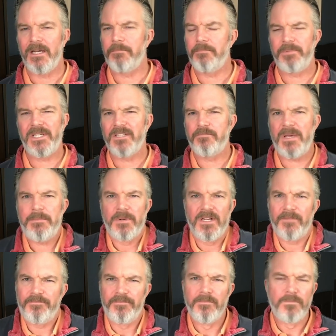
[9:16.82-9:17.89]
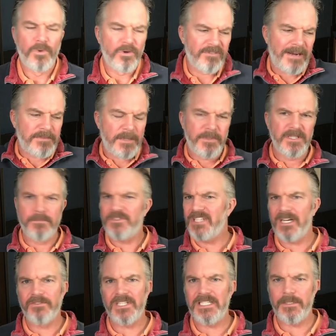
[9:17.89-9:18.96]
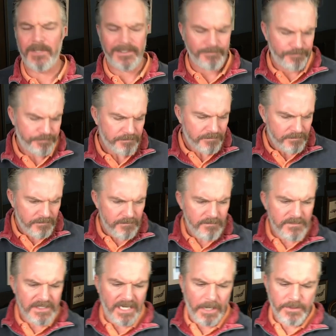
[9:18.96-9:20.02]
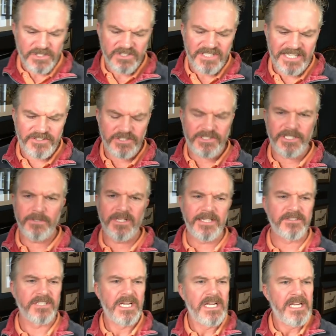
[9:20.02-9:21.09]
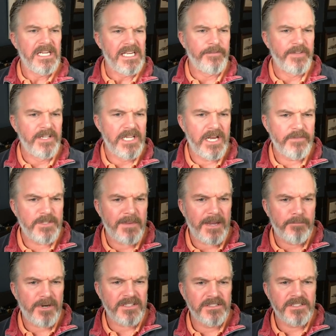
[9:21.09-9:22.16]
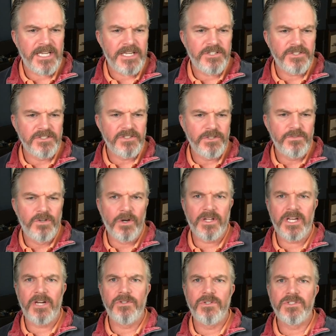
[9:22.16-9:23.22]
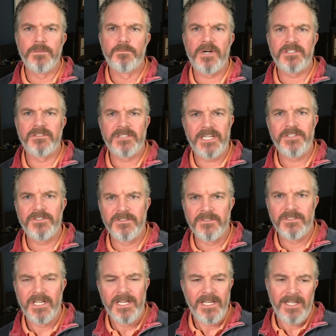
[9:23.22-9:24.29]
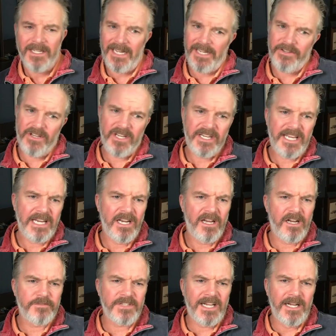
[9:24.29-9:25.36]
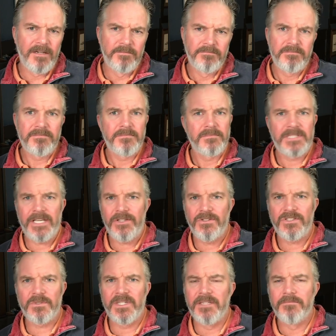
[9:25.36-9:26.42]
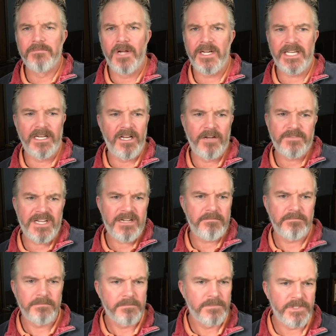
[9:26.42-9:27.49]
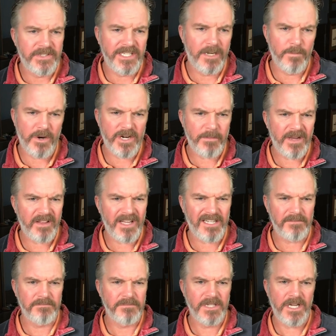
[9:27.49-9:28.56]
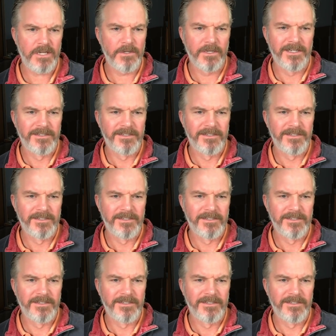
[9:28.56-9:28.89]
Because people are more wrapped up in themselves anyway. I would suggest you do this. If you're nervous about presentations, you've got to go and do some presentations. And you're going to get laughed at. Get used to it. I get laughed at. You think I'm worried about that? No.